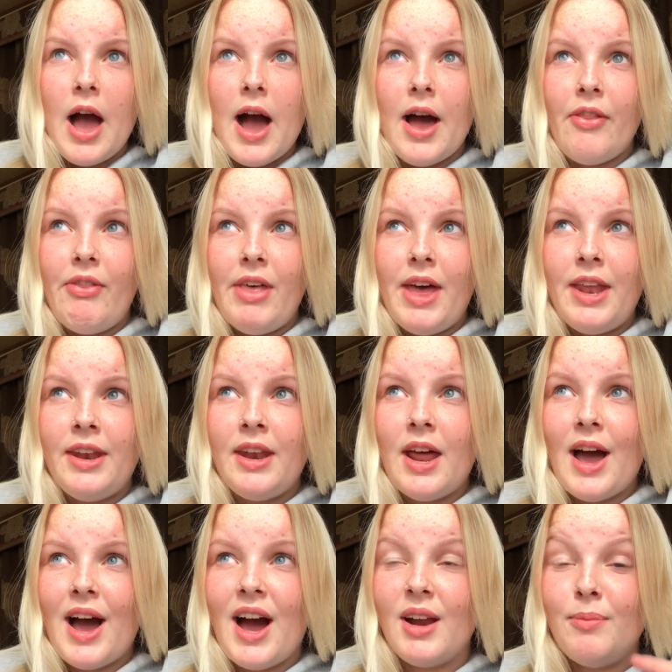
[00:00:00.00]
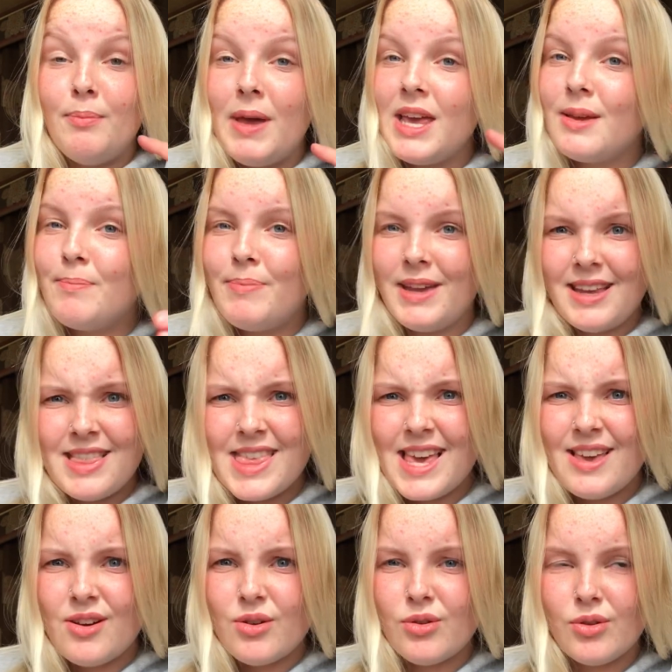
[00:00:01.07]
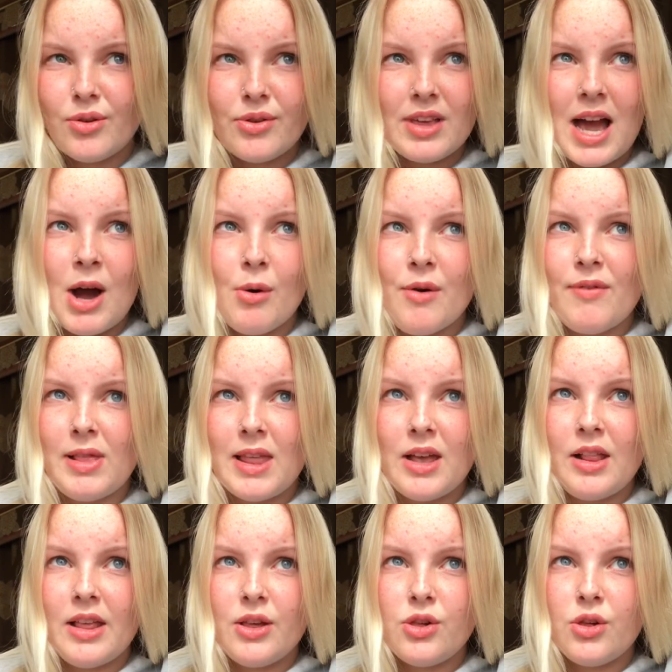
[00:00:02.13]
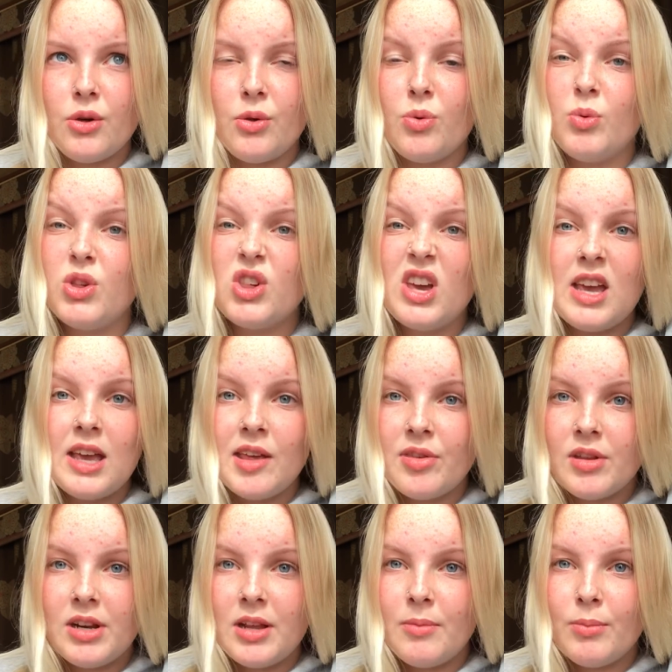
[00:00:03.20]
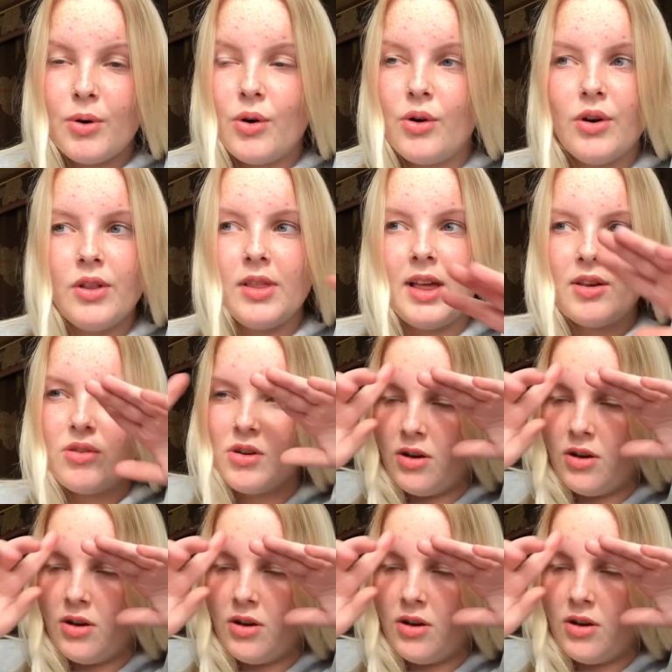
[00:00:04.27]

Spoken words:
and then I'd make big deals out of little issues, which isn't important.